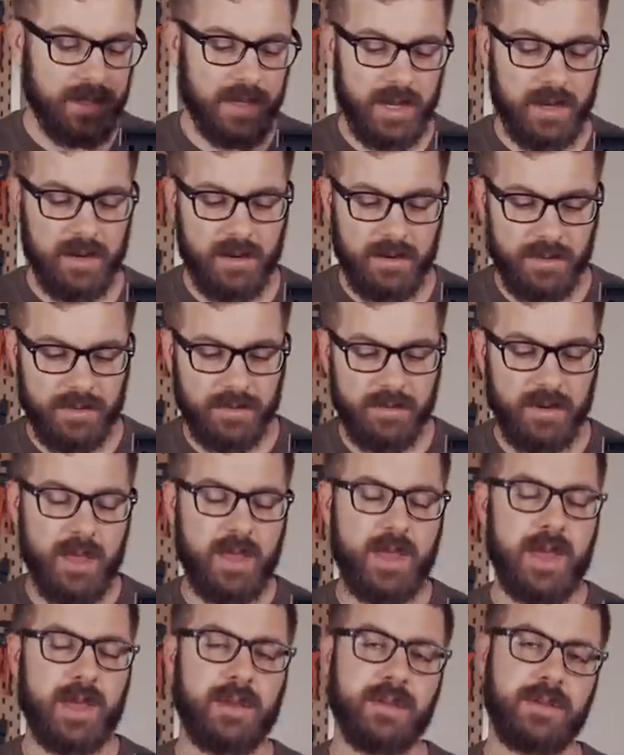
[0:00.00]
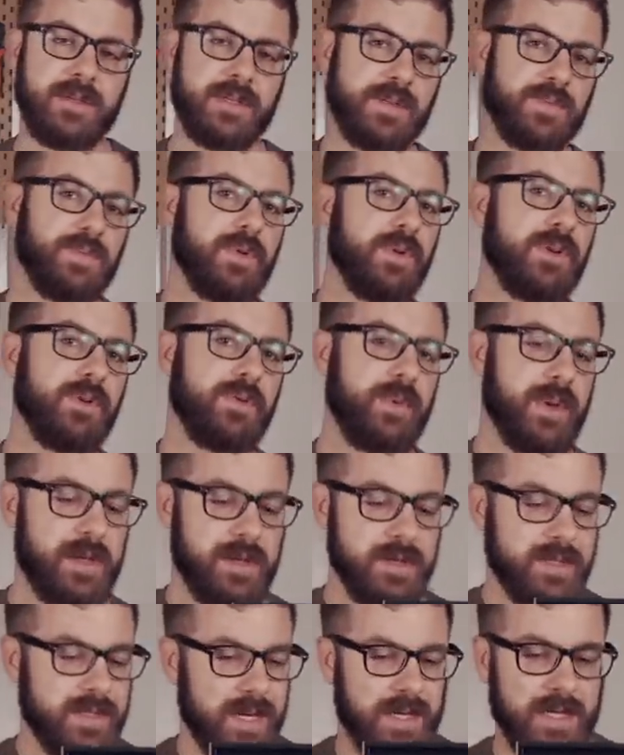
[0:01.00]
the Ender 3 that uses roller
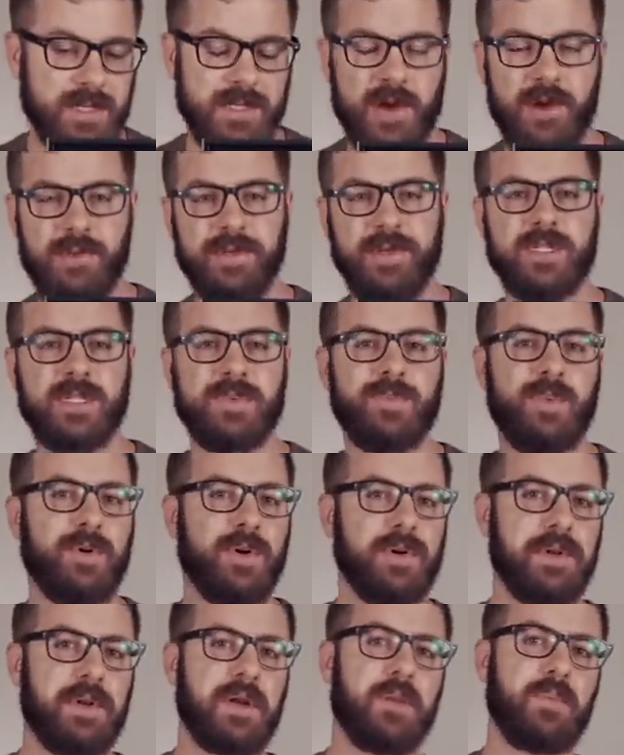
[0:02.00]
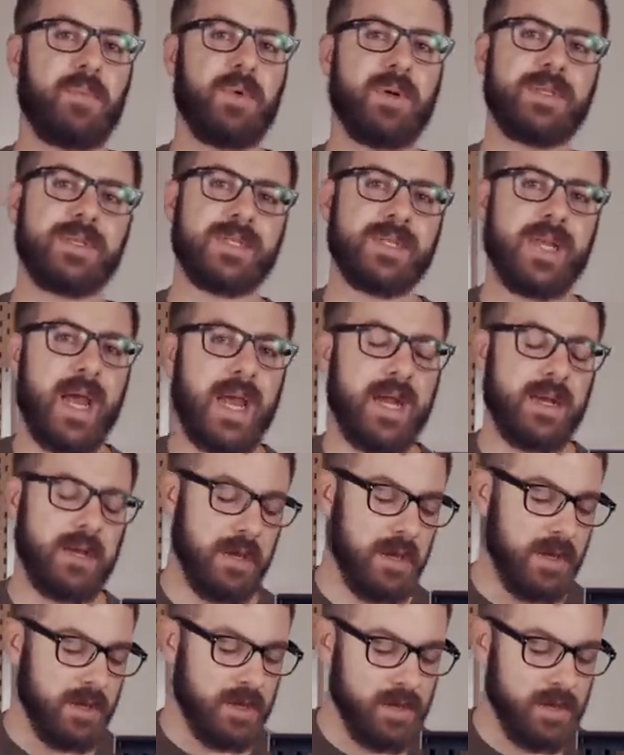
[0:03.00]
wheels and is only supported on one side,